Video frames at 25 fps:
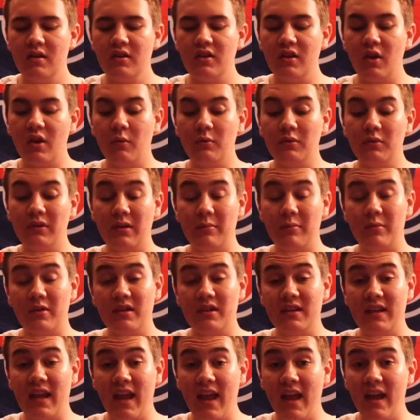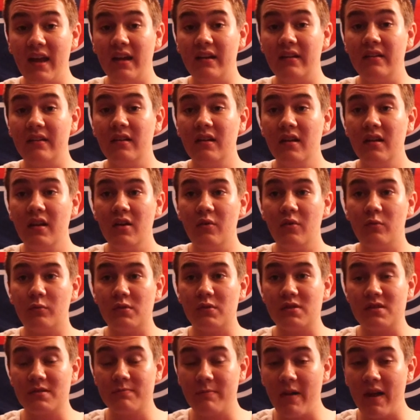Liberty can
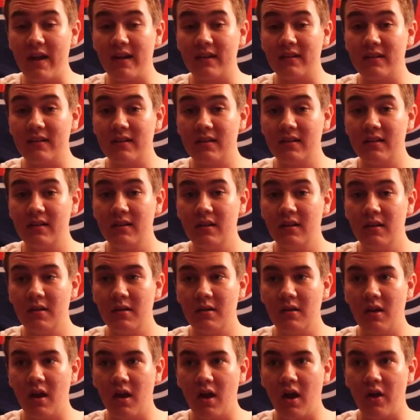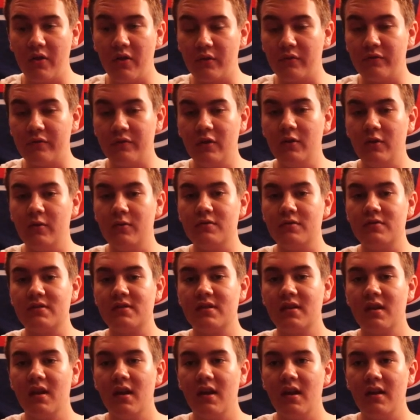respect other
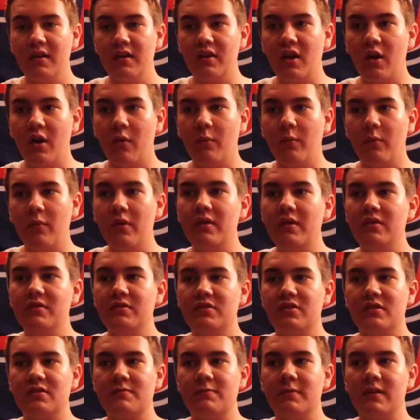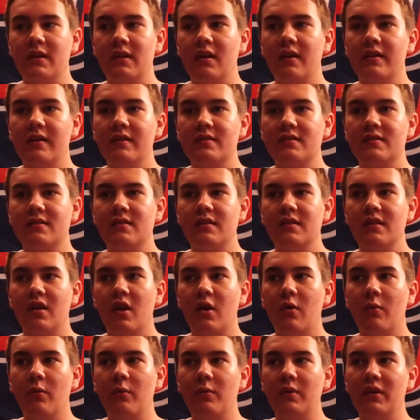views. You know, just because, you
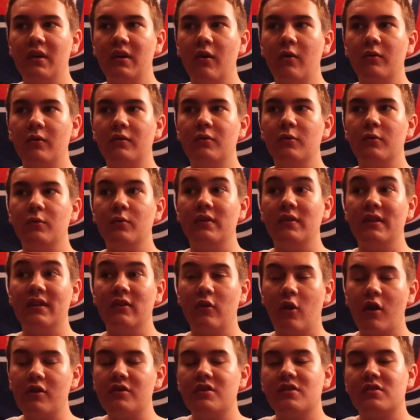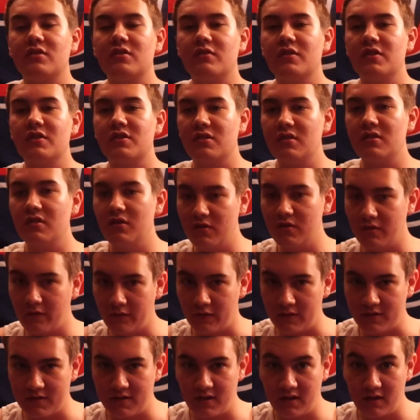know, we go to the largest Christian
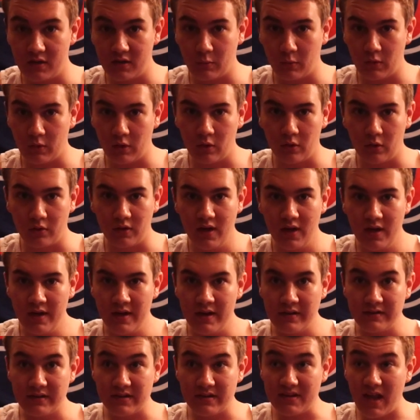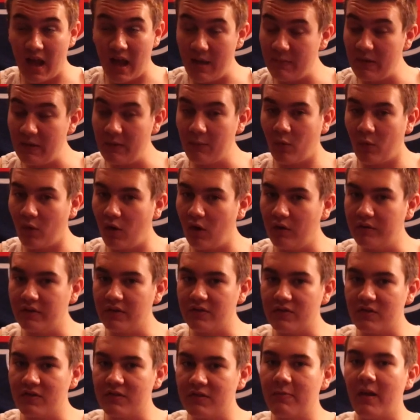university in the world does not mean we're all
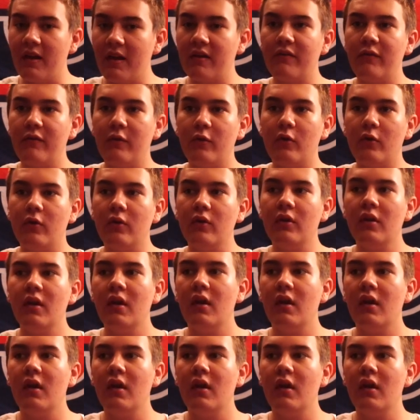disrespectful,